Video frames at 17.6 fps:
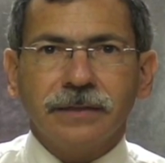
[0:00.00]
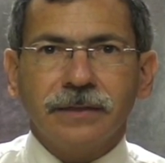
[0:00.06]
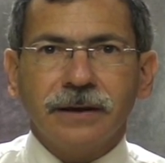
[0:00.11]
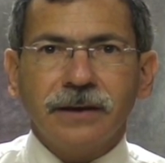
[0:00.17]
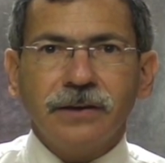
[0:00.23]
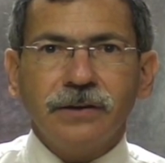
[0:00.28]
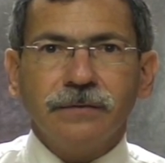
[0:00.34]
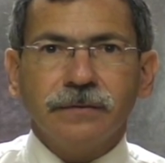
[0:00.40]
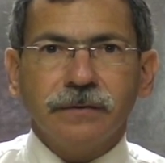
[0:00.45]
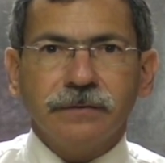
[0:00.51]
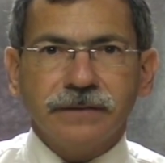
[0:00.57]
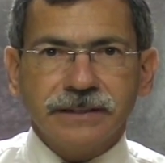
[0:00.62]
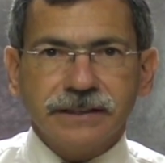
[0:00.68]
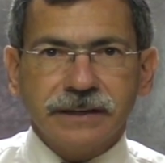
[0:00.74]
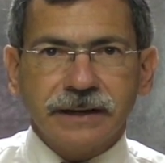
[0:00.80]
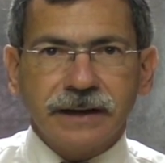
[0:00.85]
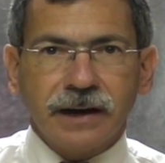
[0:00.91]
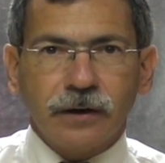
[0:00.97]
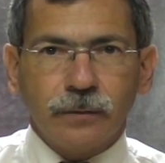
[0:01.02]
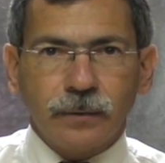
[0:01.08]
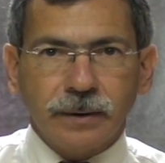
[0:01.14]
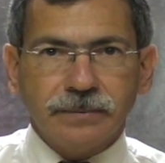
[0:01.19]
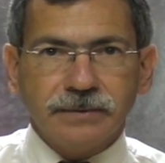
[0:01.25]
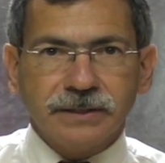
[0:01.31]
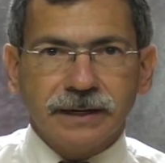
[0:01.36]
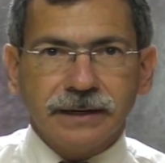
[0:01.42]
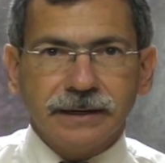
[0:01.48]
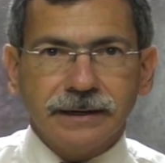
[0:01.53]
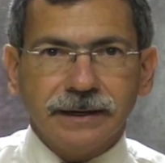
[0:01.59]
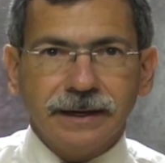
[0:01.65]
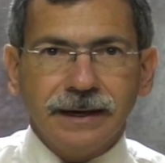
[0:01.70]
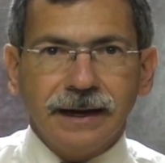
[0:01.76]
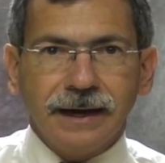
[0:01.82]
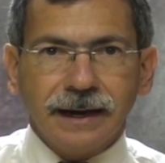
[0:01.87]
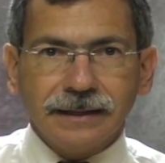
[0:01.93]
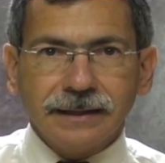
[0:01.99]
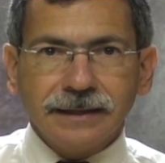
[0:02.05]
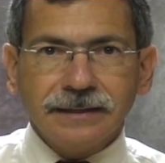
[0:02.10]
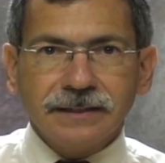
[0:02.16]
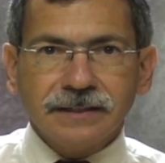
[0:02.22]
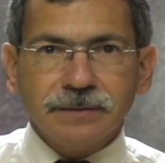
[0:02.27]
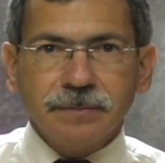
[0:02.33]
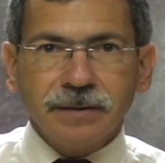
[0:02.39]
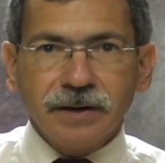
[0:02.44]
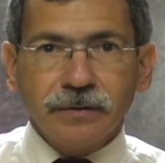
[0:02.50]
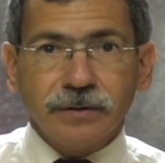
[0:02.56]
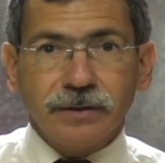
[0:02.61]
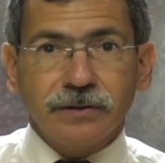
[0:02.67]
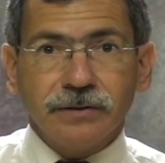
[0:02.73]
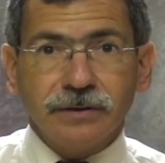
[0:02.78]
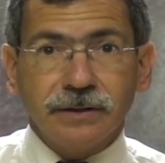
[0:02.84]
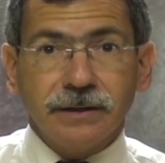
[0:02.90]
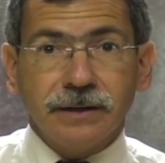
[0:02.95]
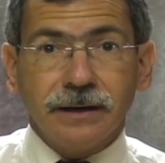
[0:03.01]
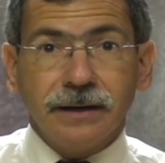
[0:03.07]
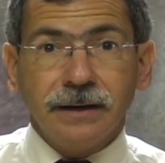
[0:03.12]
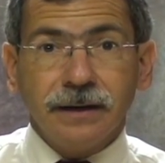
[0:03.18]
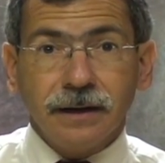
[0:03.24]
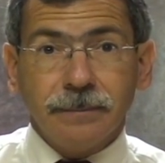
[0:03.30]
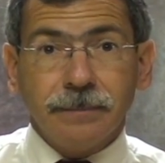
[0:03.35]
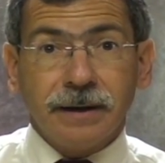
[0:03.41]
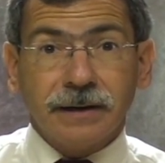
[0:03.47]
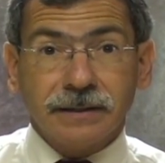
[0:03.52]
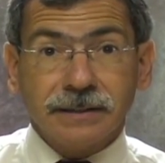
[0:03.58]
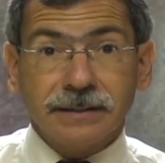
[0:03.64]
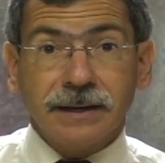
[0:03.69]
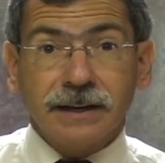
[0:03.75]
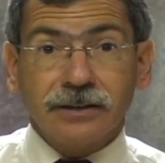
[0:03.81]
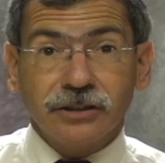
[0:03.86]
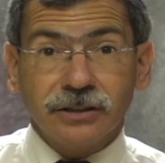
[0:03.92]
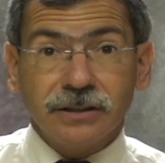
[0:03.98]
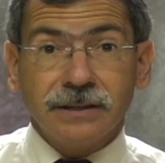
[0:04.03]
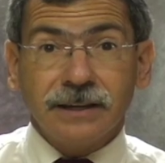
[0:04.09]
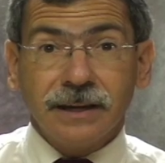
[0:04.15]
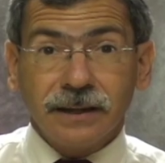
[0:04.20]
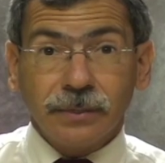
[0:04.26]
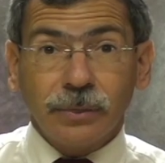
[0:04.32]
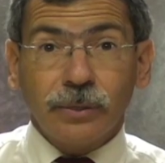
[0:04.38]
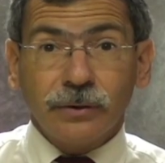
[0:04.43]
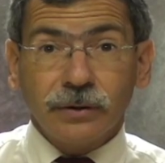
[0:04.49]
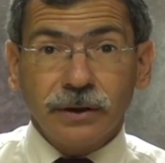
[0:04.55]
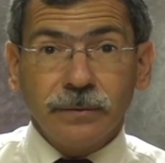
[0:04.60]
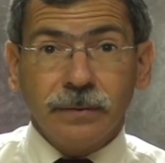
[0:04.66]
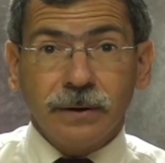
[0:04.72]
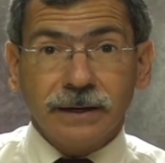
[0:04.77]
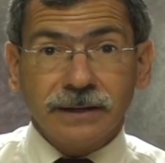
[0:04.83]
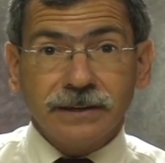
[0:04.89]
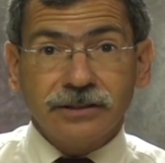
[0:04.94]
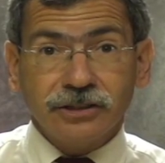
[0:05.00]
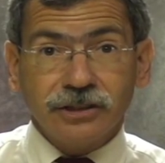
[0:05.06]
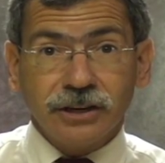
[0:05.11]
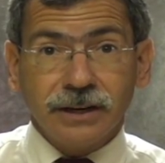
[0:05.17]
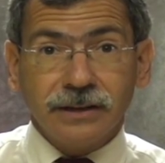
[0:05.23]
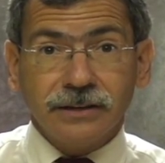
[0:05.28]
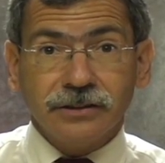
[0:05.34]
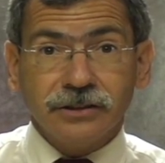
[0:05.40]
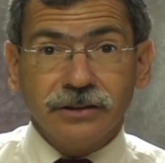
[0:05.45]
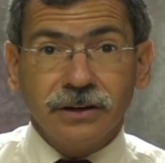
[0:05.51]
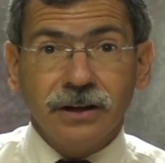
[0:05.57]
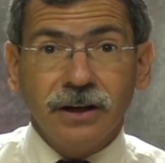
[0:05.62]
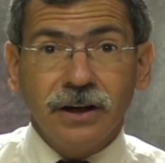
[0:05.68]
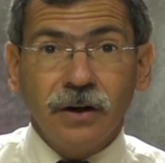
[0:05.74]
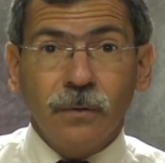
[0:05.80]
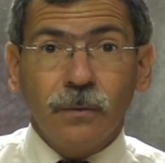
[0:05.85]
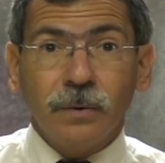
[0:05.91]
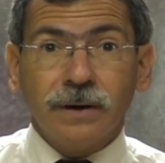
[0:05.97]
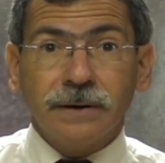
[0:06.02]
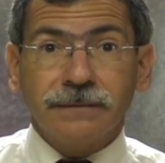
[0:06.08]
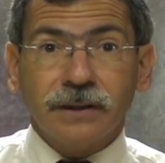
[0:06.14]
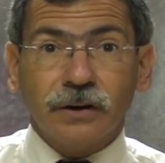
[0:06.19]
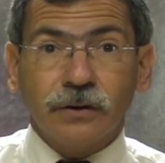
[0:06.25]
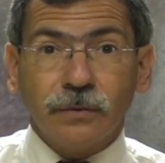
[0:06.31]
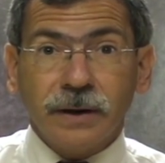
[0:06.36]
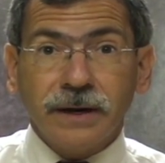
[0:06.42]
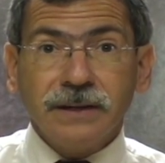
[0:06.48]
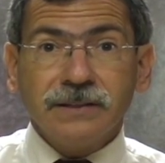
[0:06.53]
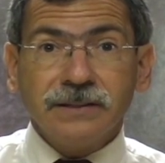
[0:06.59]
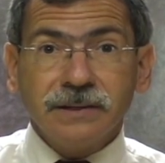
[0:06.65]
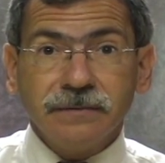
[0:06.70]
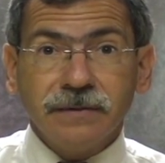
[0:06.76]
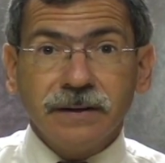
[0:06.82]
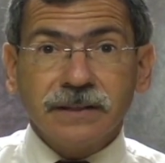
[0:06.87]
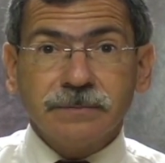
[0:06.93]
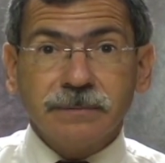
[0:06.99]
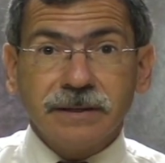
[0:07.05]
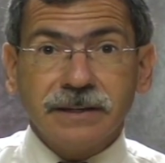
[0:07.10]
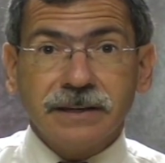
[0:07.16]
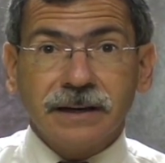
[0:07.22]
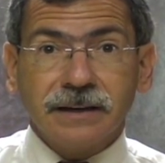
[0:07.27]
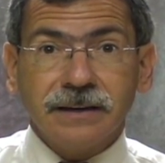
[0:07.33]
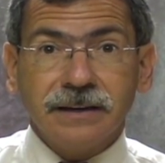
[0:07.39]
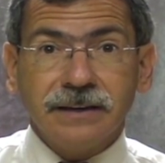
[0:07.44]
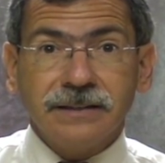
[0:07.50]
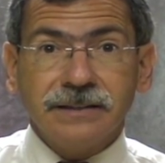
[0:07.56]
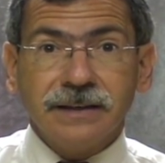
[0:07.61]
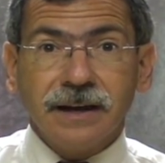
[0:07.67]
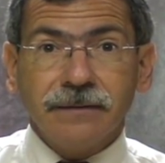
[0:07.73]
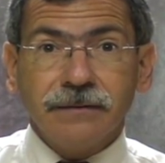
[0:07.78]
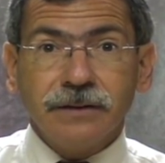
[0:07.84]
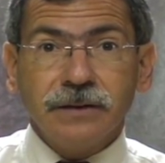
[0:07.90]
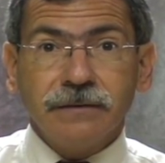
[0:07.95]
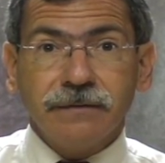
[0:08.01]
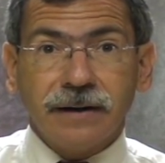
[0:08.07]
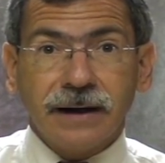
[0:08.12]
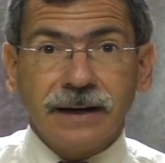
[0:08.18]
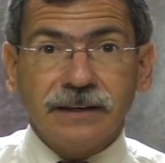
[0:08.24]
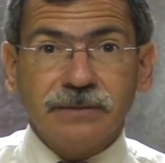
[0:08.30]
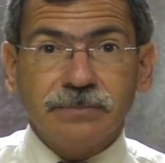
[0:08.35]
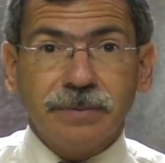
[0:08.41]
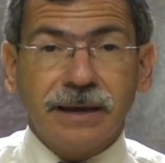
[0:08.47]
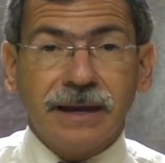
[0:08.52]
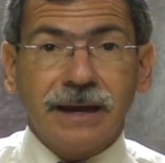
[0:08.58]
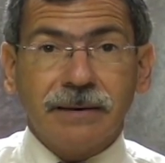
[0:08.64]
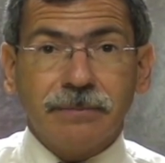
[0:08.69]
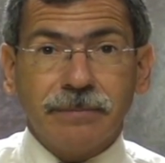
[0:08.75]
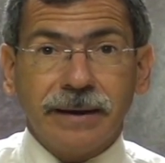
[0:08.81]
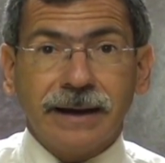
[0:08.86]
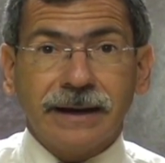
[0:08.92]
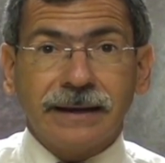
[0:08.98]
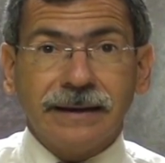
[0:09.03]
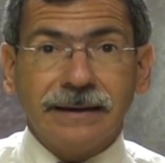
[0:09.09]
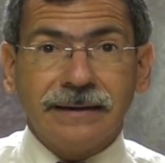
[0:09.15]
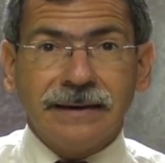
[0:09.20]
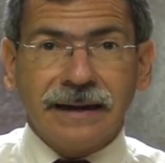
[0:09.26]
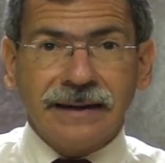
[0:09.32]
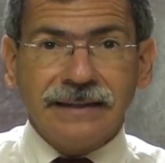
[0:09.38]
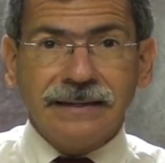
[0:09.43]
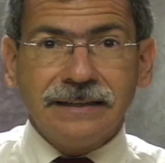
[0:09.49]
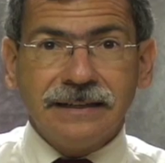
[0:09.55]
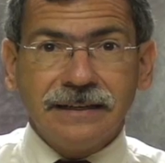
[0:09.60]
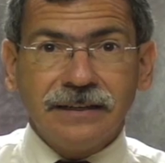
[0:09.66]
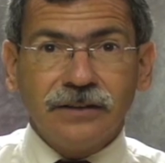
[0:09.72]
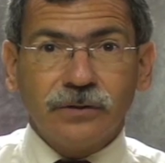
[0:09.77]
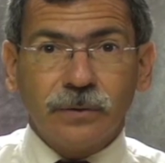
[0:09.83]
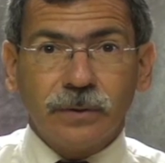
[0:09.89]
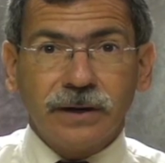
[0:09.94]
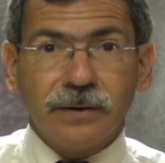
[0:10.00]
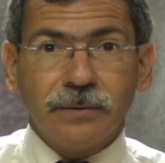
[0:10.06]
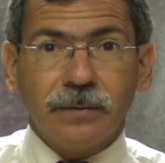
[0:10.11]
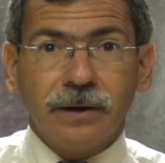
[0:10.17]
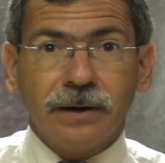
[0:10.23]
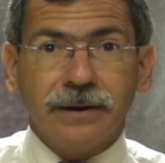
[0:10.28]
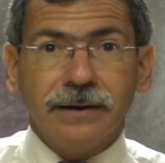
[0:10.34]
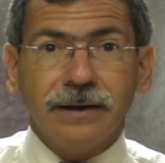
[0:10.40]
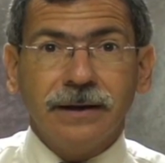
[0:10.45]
Thank you for visiting our website. I'd like to speak with you today about a Section 1031 exchange. One of the greatest investment techniques ever devised began back in 1921.